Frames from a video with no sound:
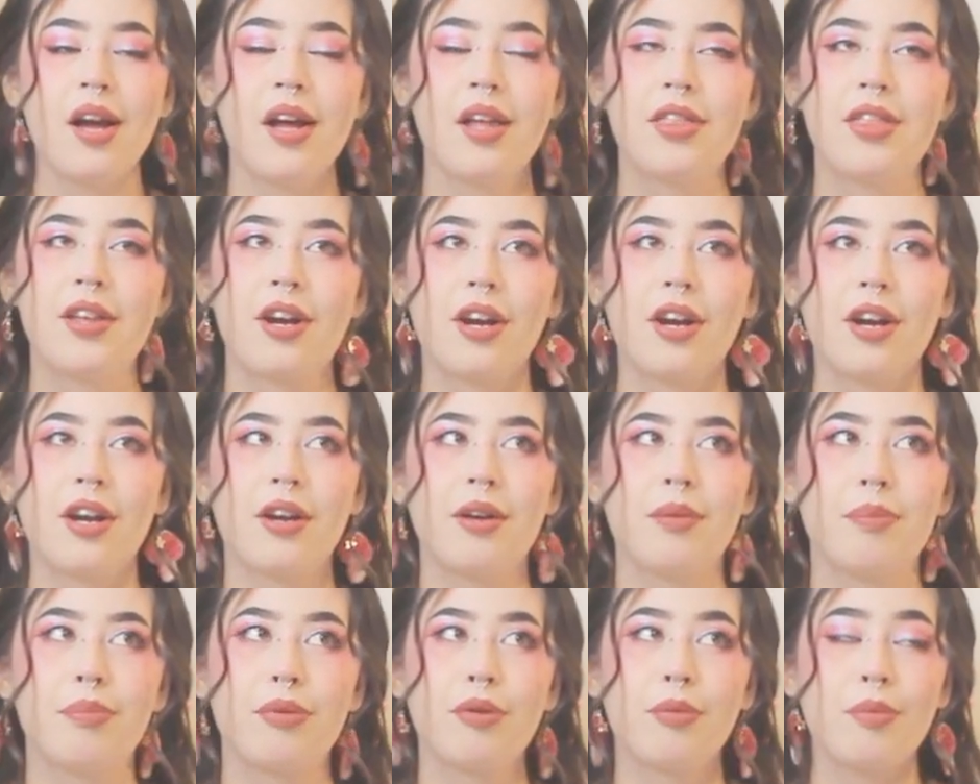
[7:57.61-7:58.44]

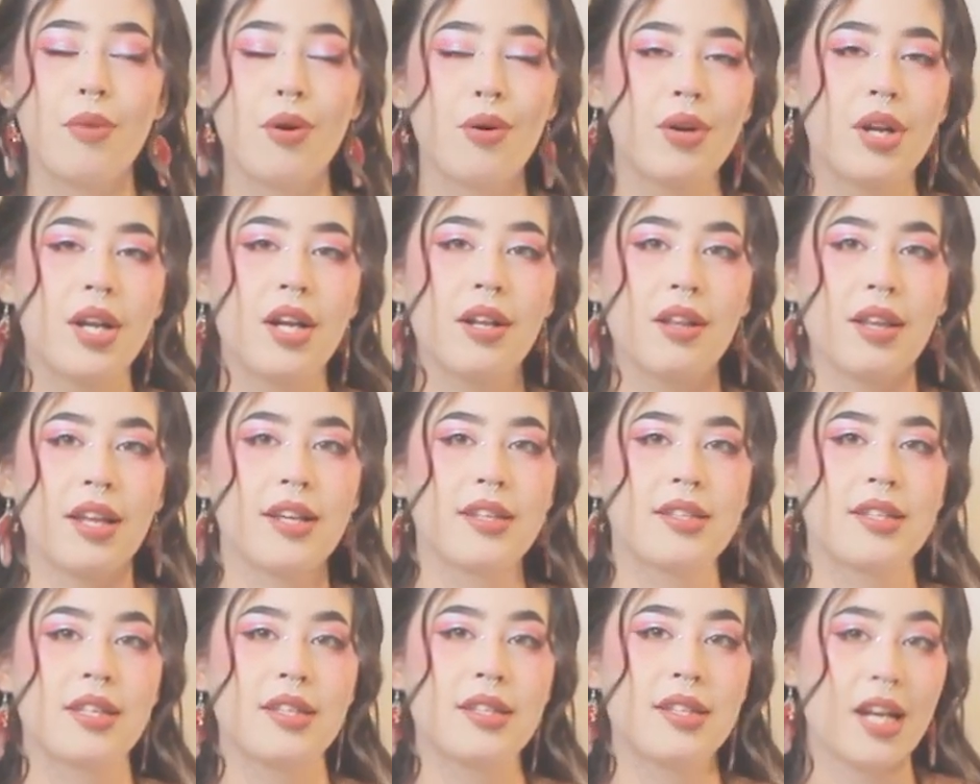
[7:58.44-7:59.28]
they're promoting like
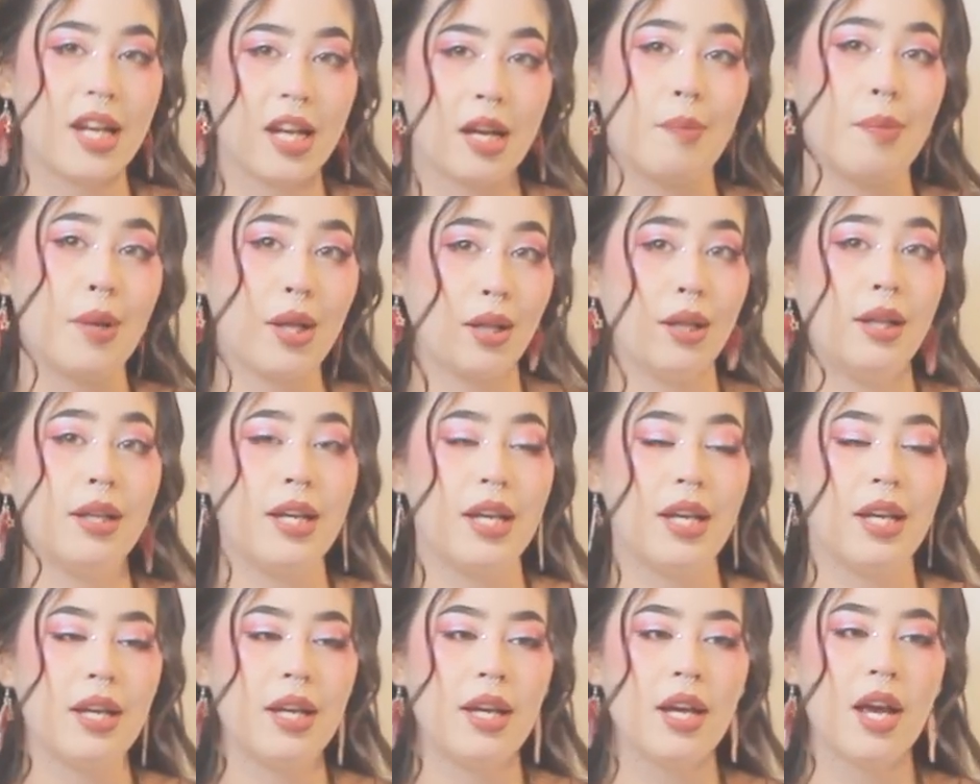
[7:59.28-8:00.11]

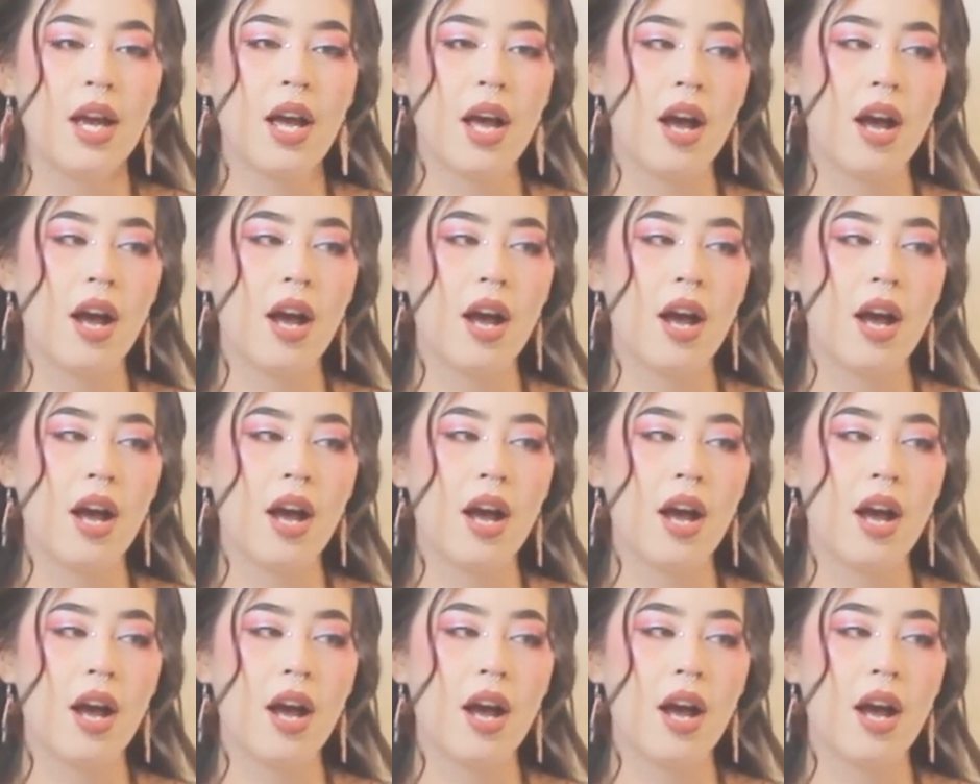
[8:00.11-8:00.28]
sustainability,